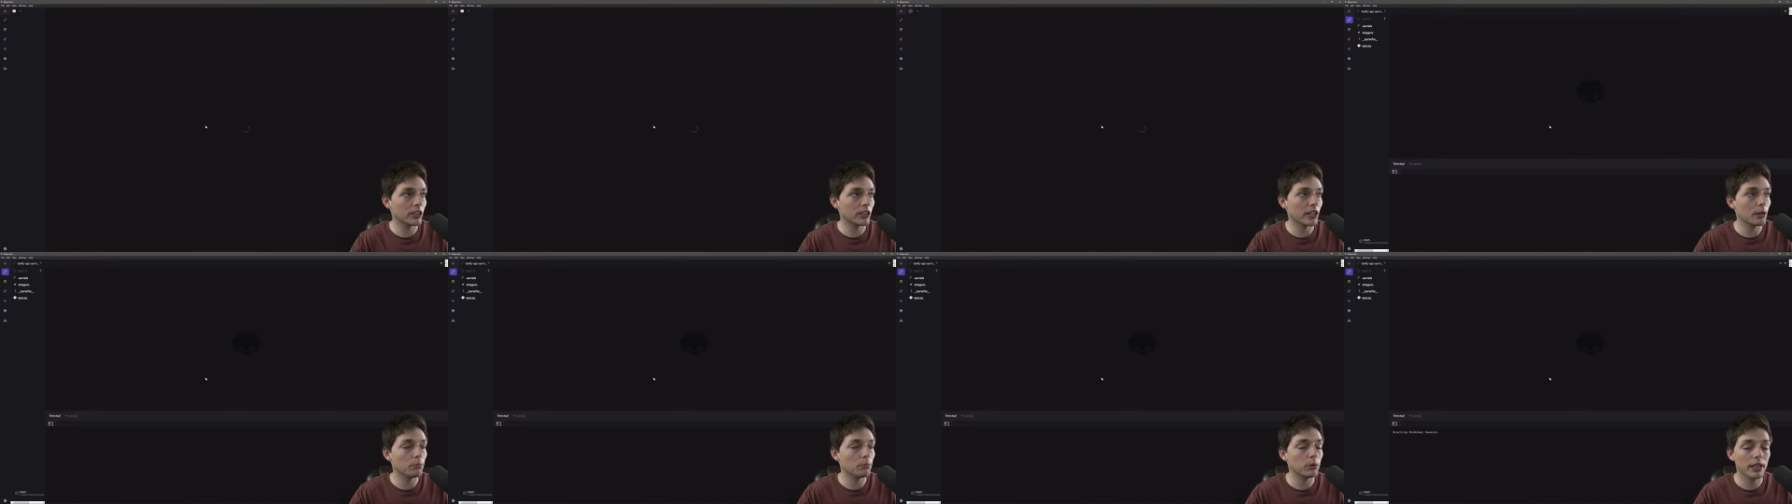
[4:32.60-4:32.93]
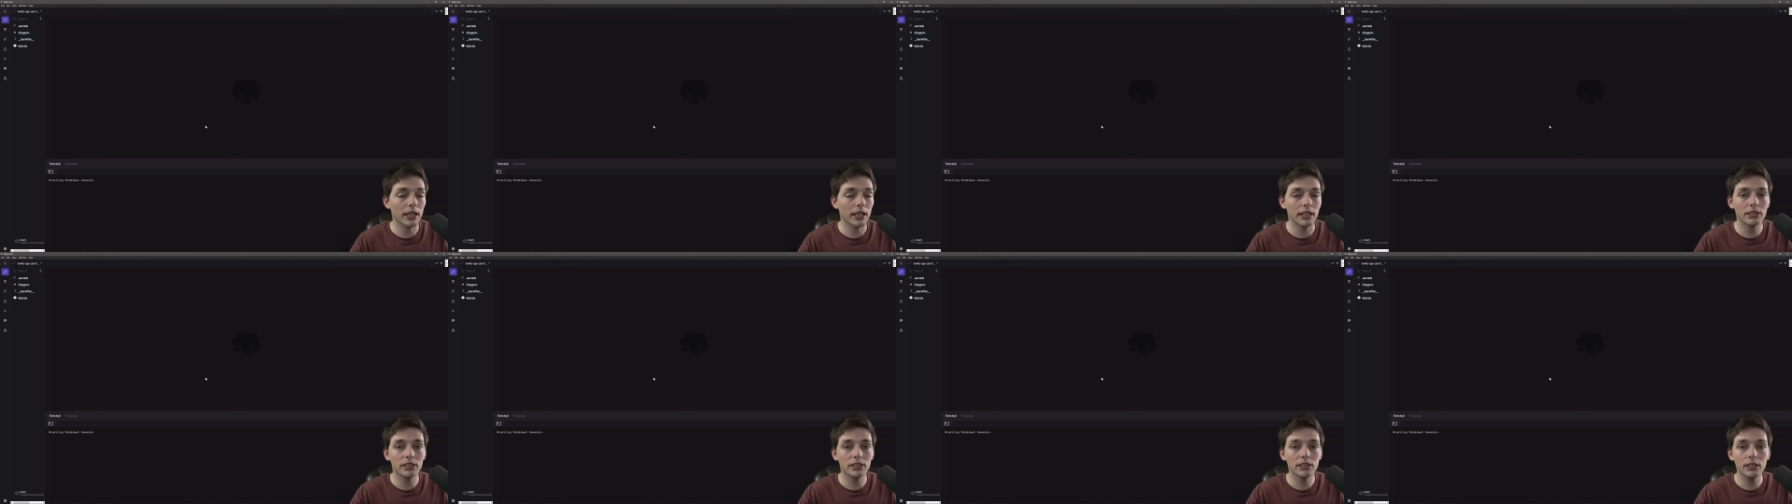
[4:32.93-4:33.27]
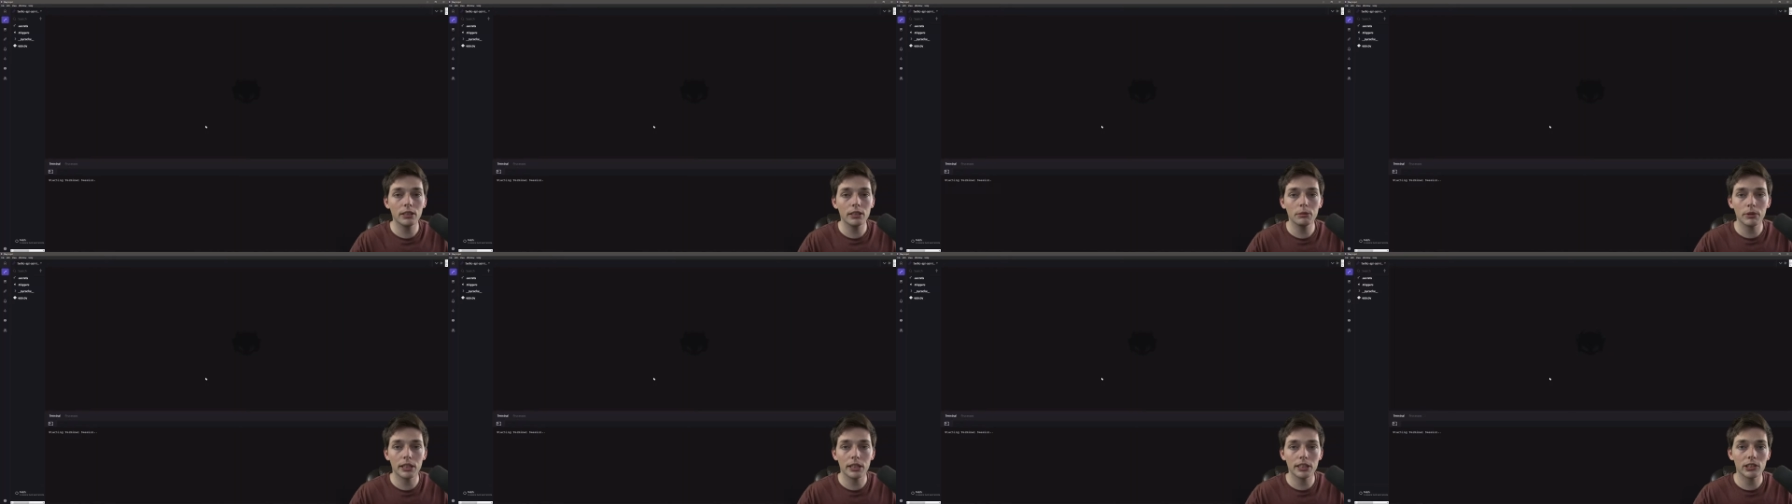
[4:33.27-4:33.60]
our
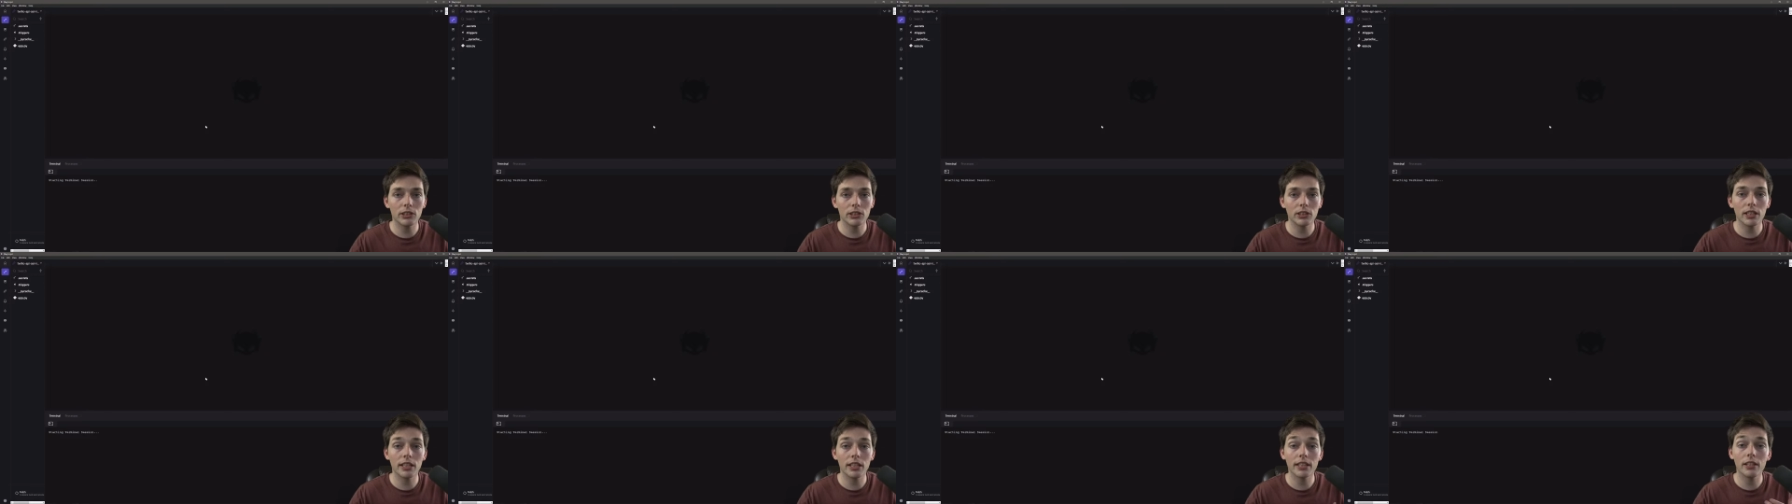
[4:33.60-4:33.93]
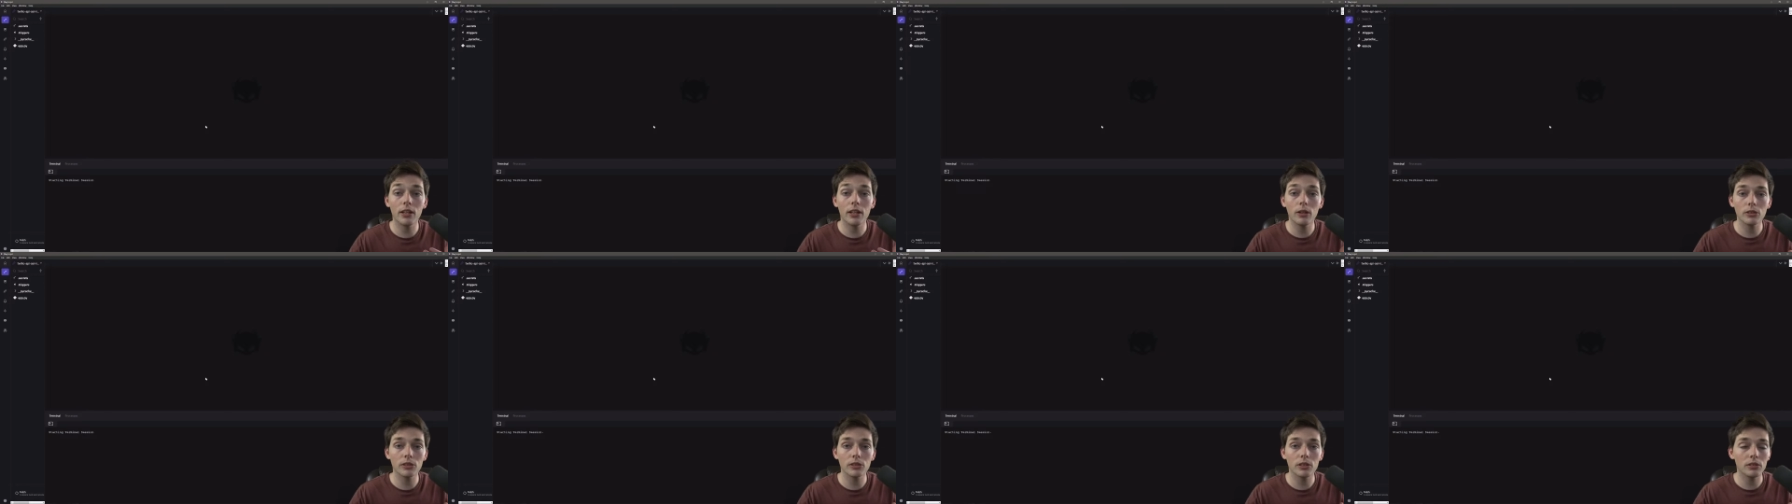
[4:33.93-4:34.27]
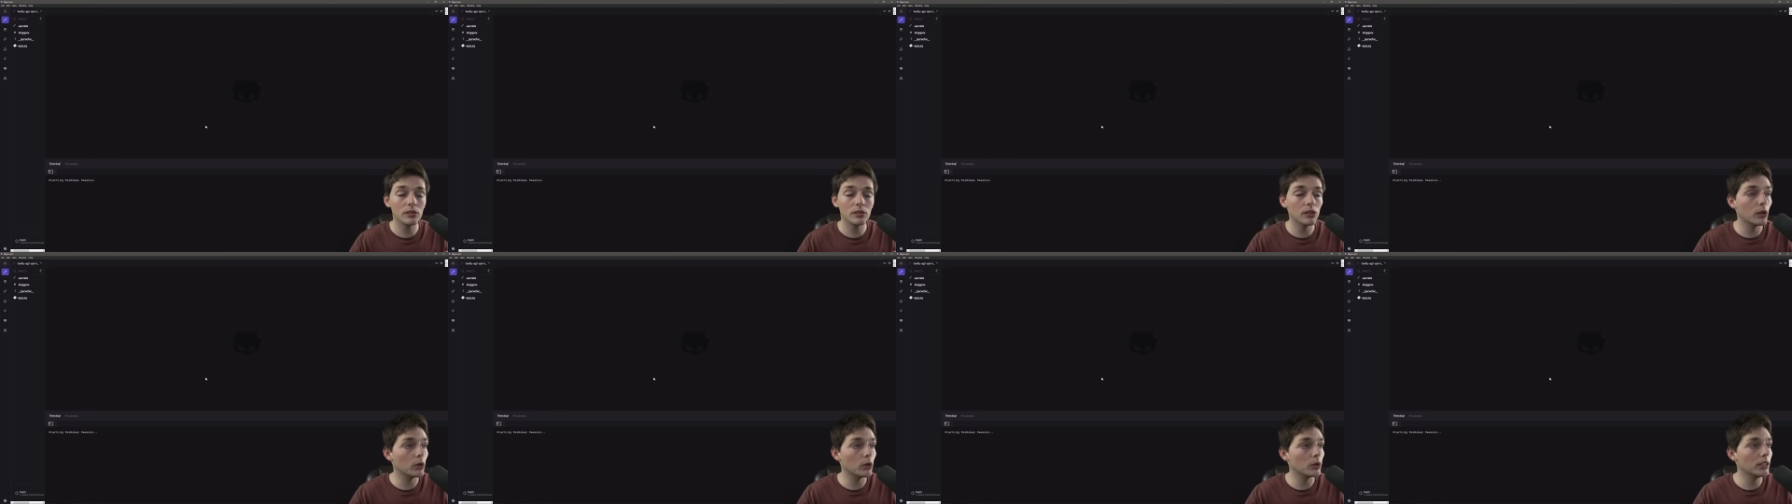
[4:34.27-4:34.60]
application to make sure that those are
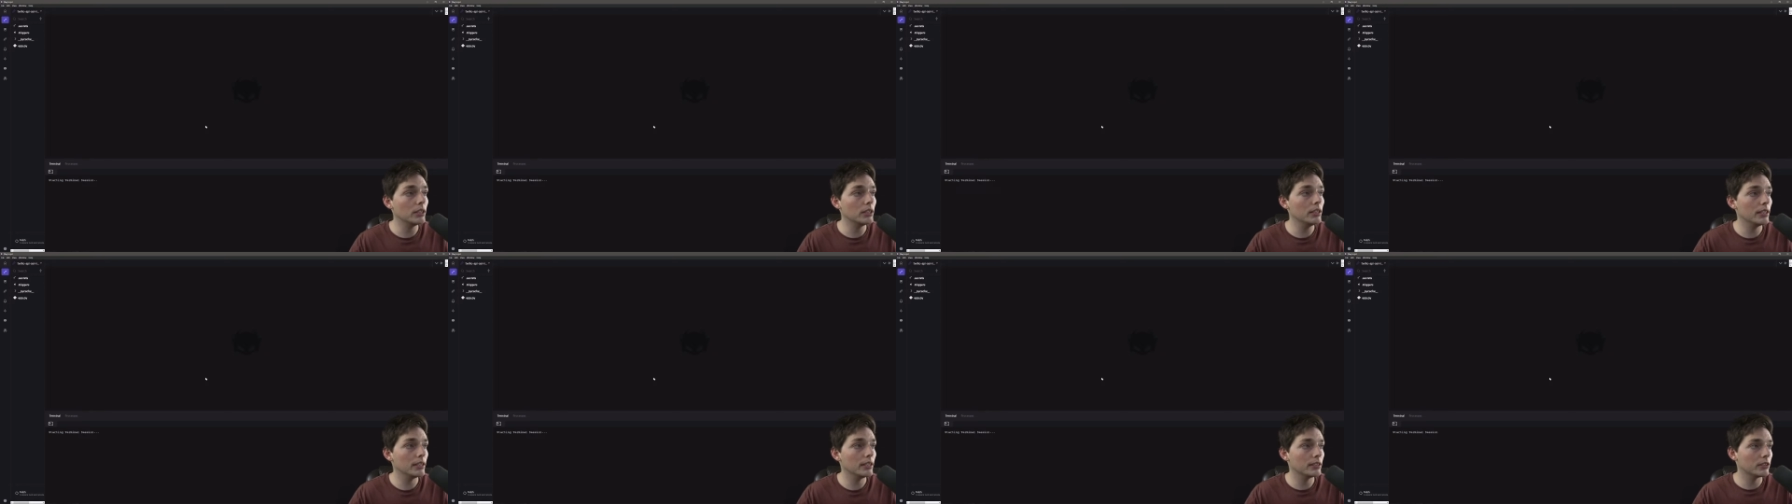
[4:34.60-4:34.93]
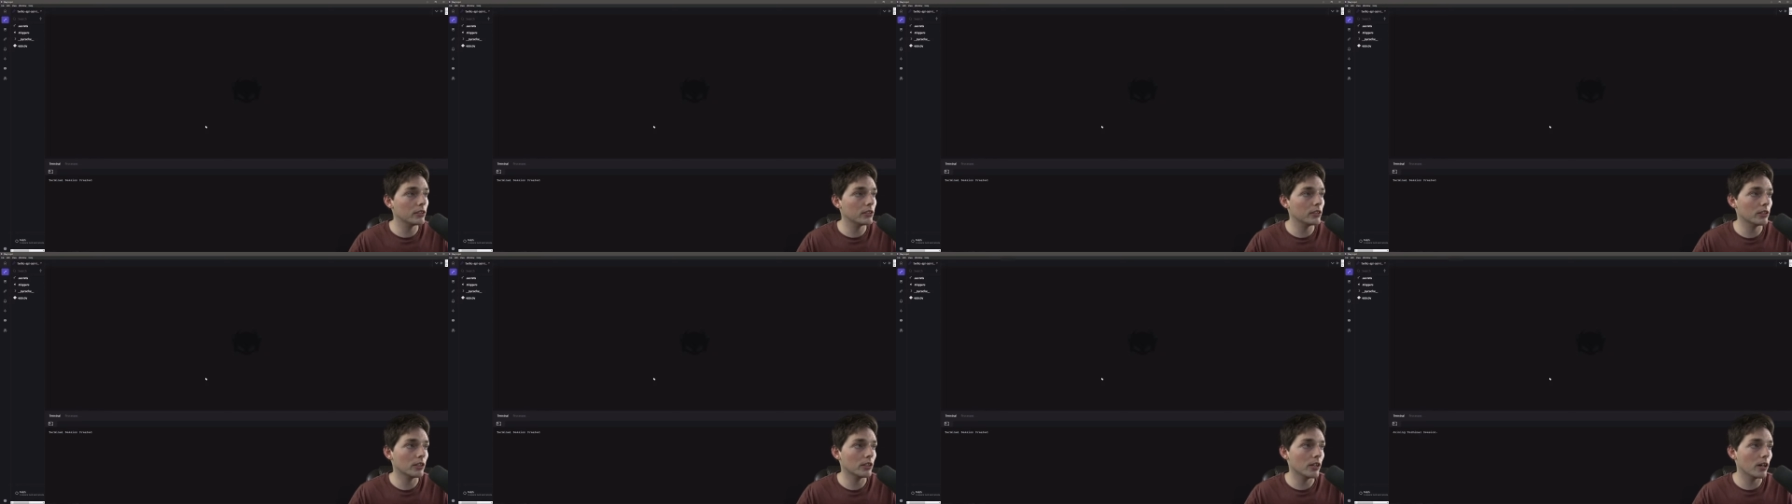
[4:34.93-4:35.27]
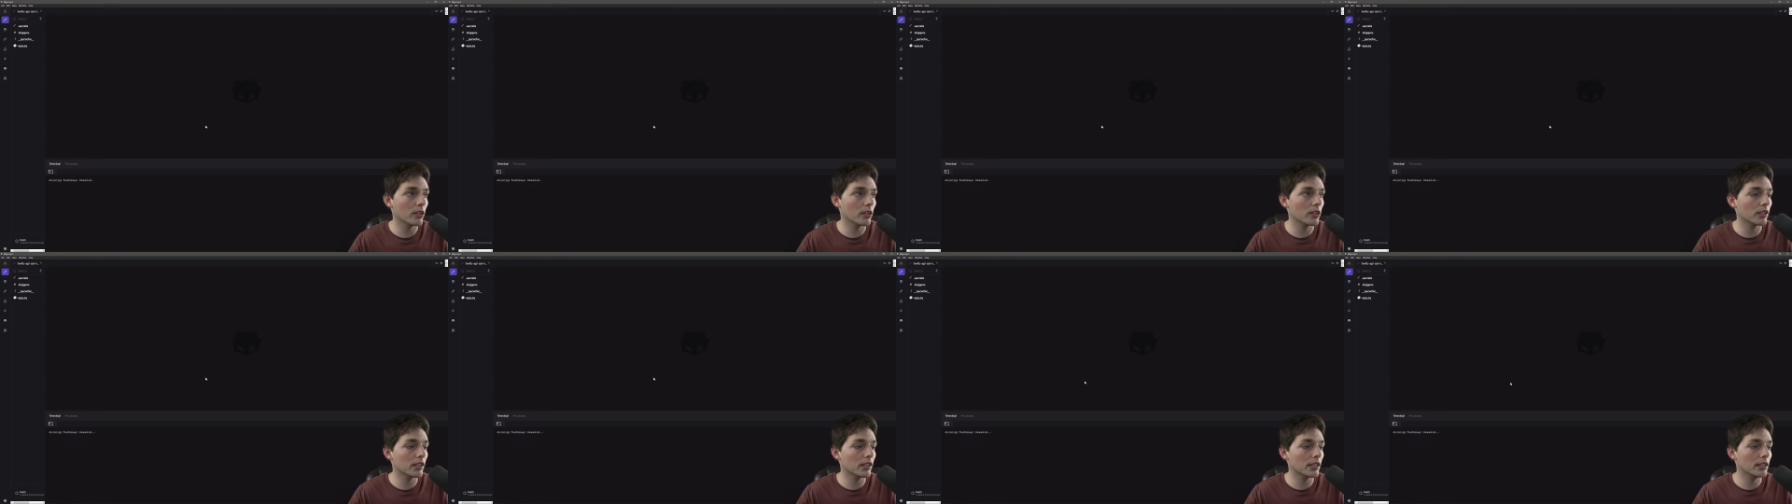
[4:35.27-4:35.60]
loaded into our
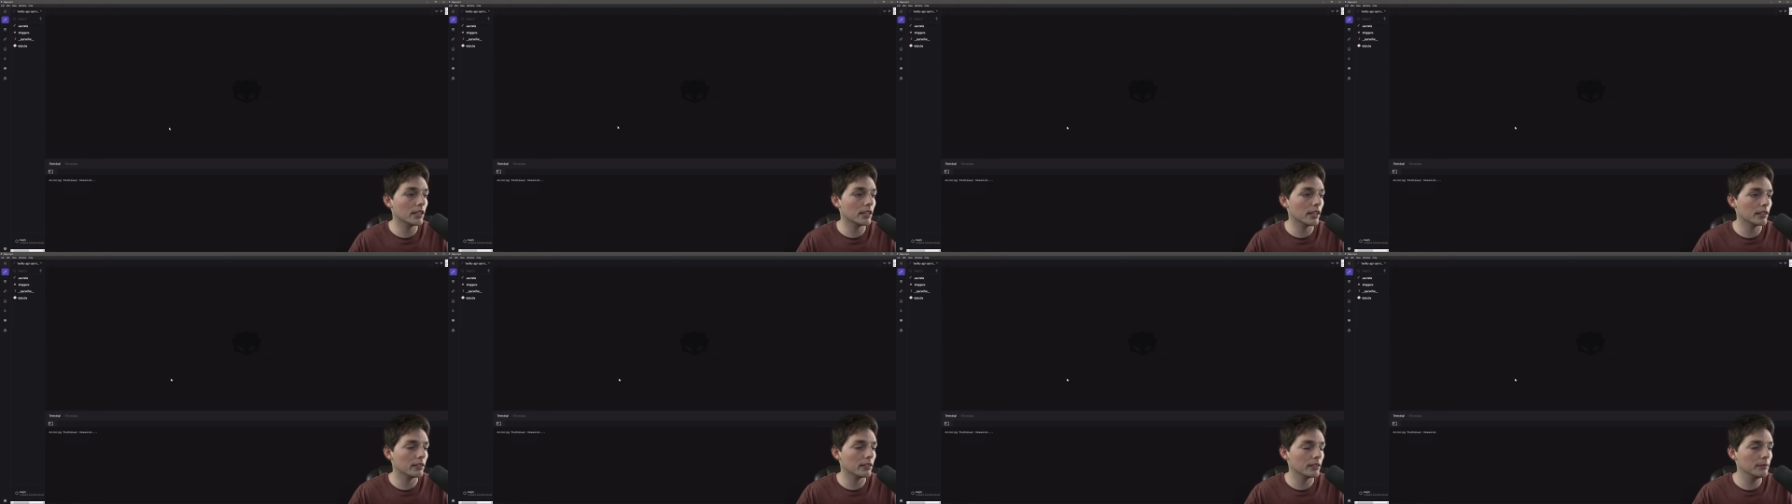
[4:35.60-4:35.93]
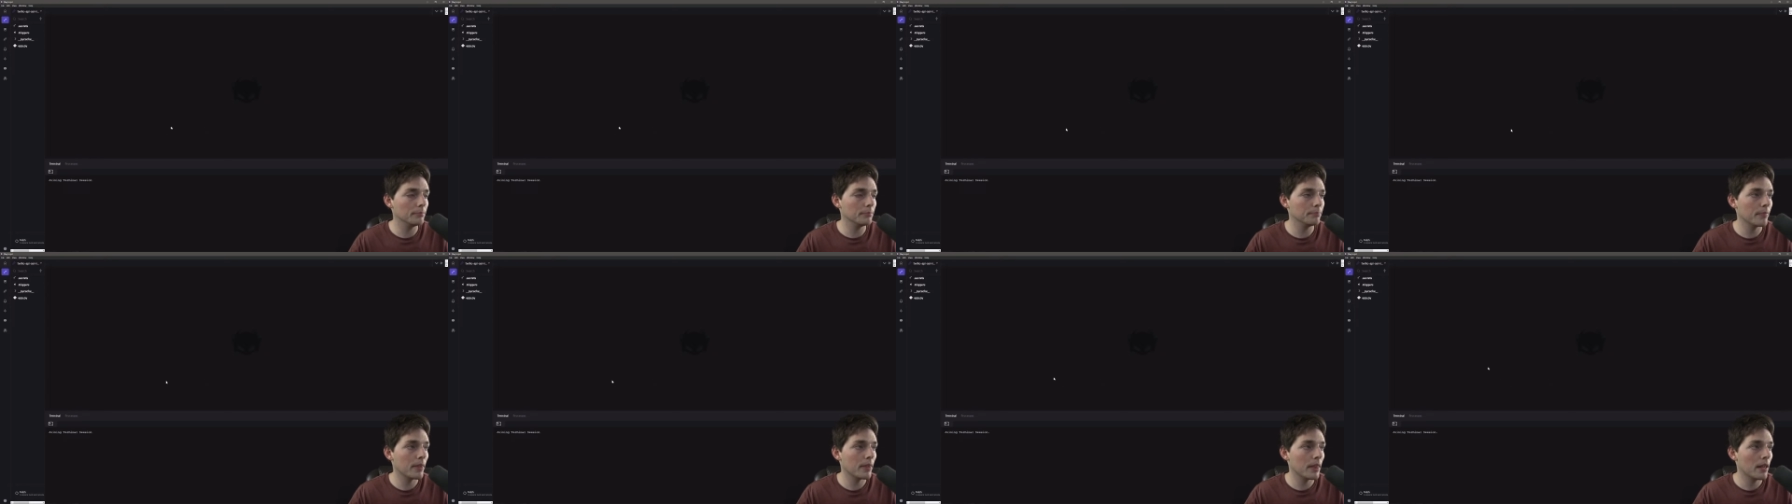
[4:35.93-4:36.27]
Docker container.